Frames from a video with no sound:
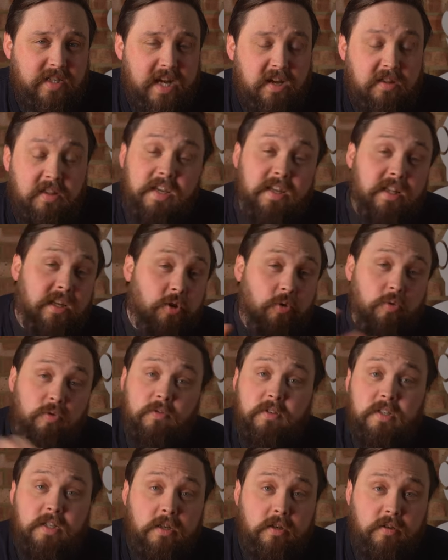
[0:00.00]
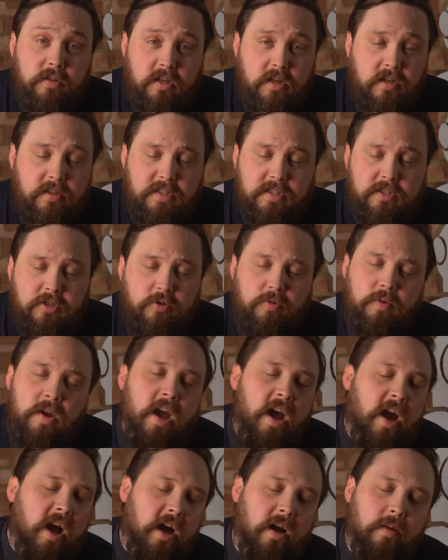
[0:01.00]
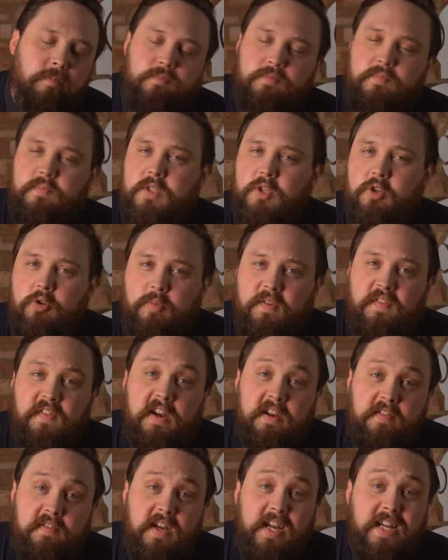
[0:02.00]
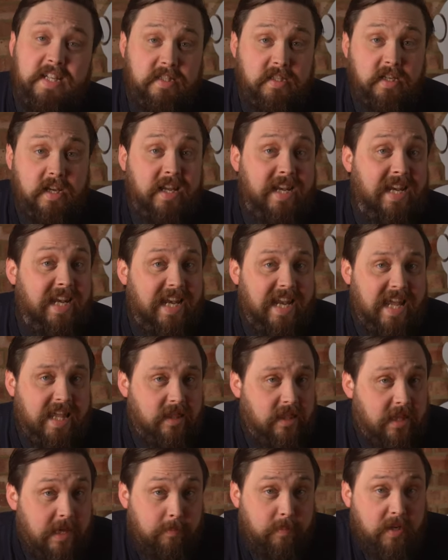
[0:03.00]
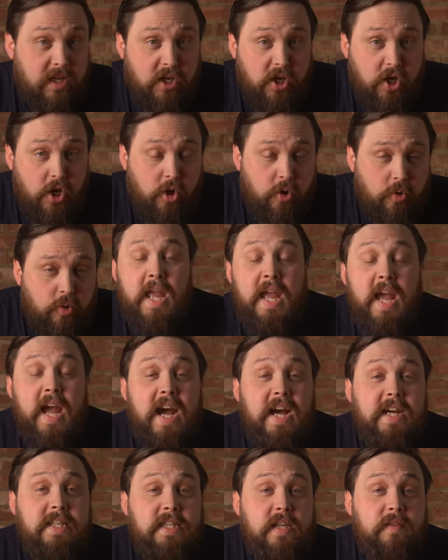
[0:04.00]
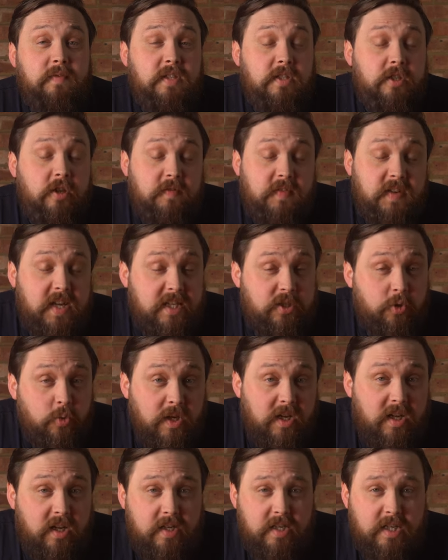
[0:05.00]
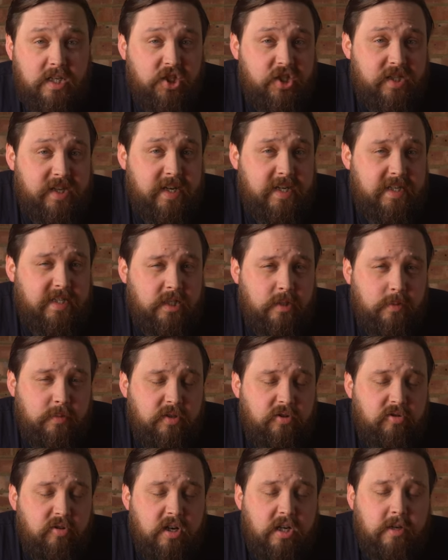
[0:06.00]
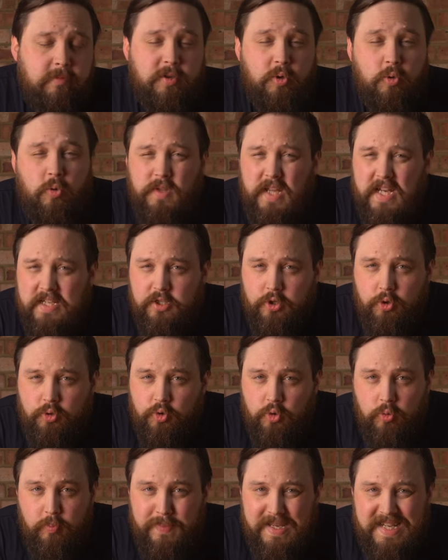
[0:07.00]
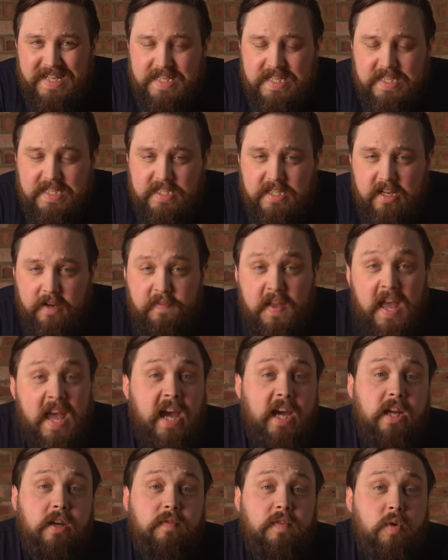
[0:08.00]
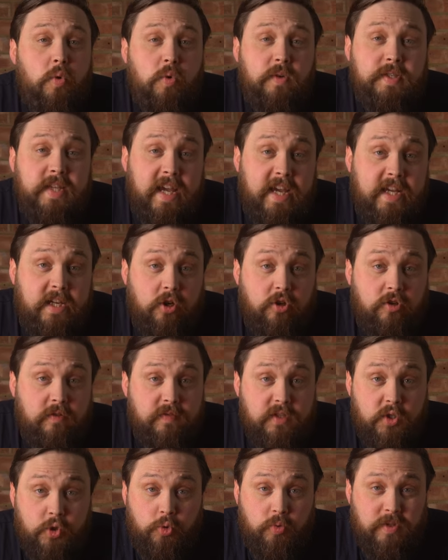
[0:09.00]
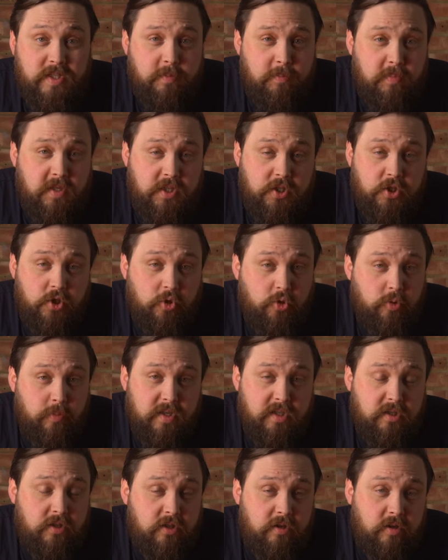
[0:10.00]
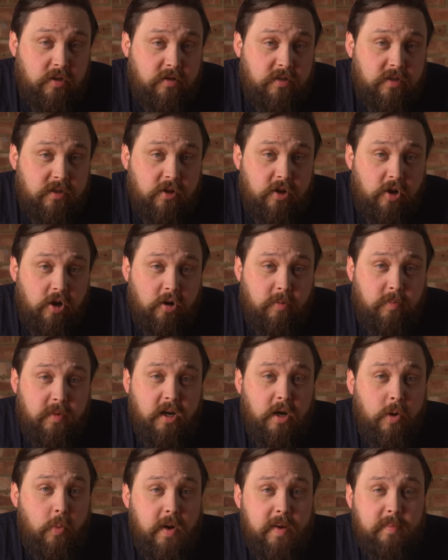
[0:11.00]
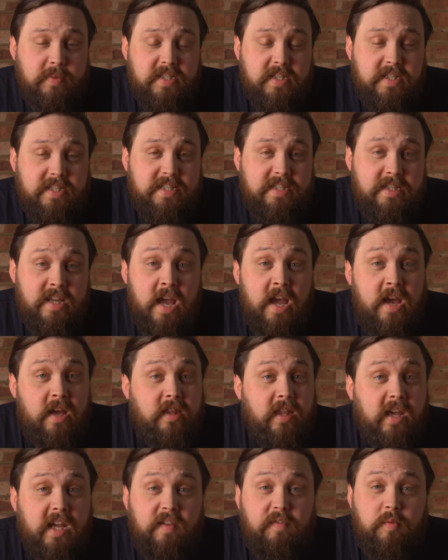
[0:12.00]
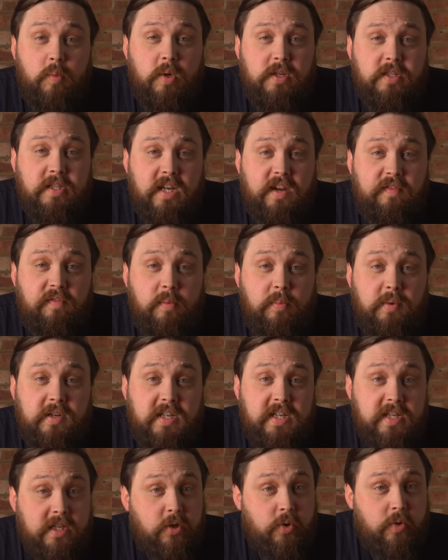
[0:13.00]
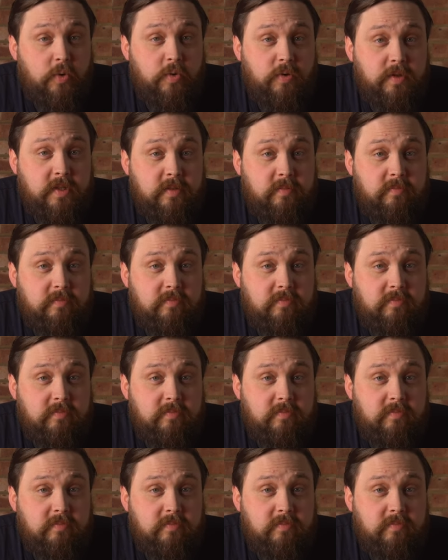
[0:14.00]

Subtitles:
down there that you already know the answer to, do them a favor and let them know. As ever, don't forget to like, share, and subscribe, do all that social media stuff, and of course head over to simplyscuba.com, our website. Thank you for watching, everybody, and of course,